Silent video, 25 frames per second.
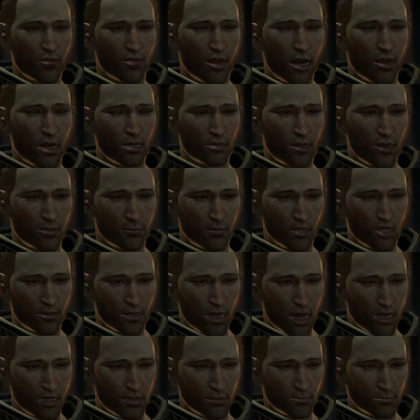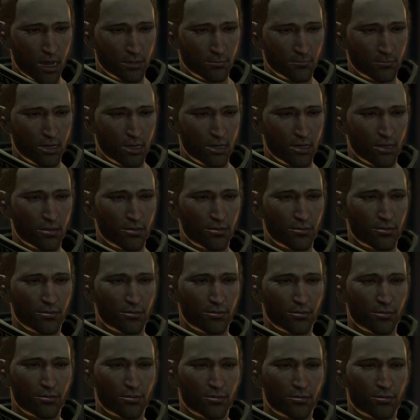Thank you for standing by me.
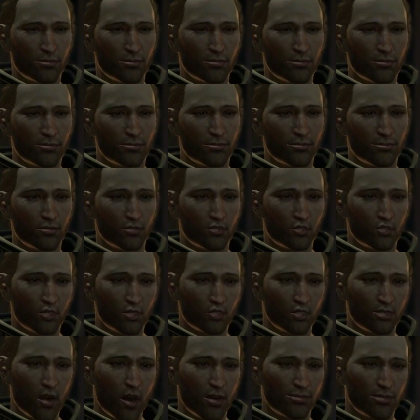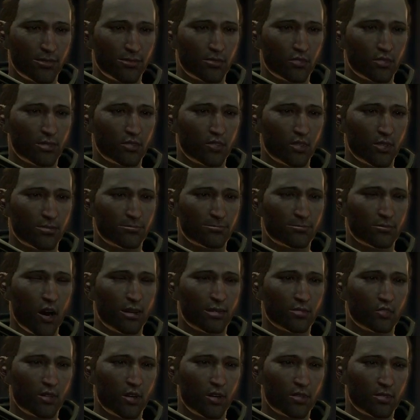We would not have reached this
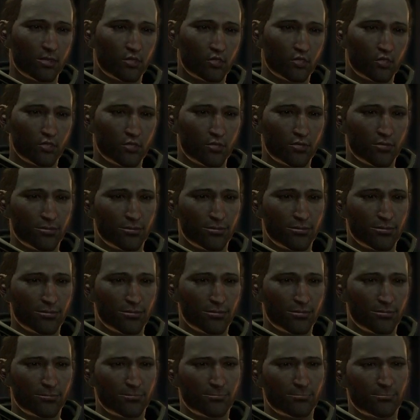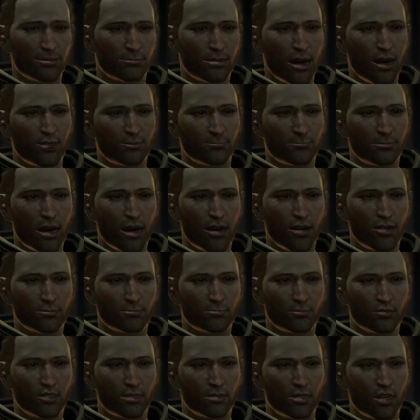point without you. May the Maker
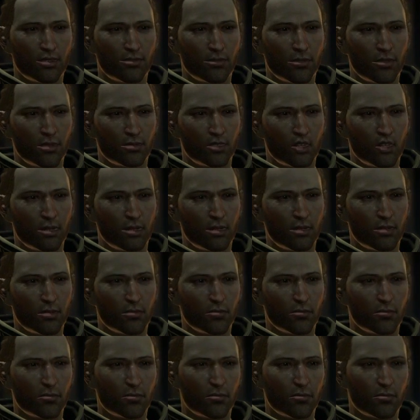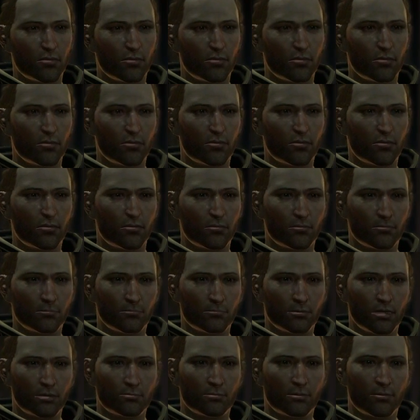bring us victory.
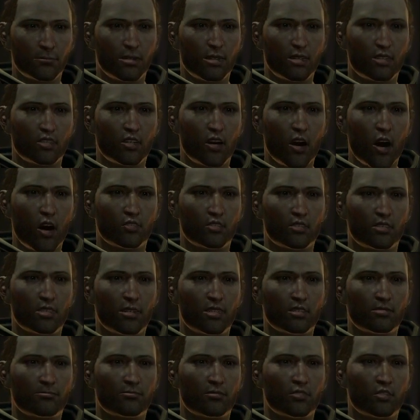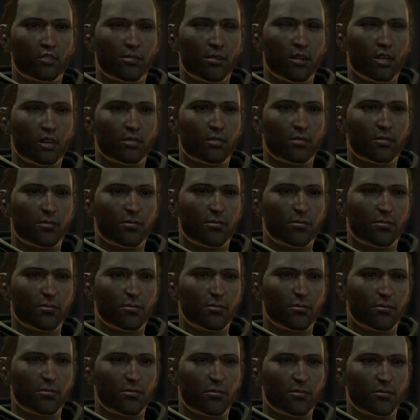Maybe if he shows his approval,
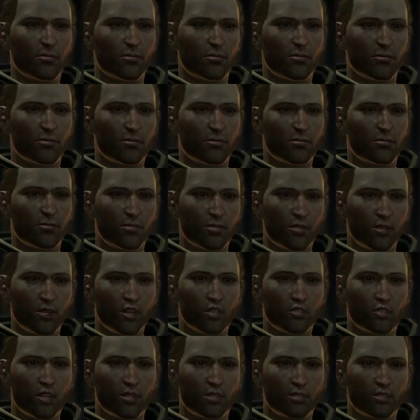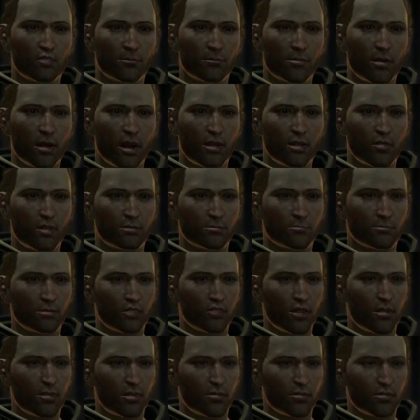the world will finally be
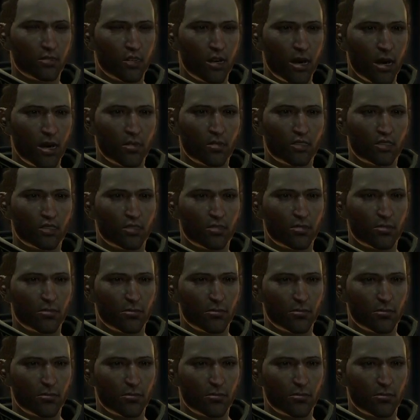ready to change.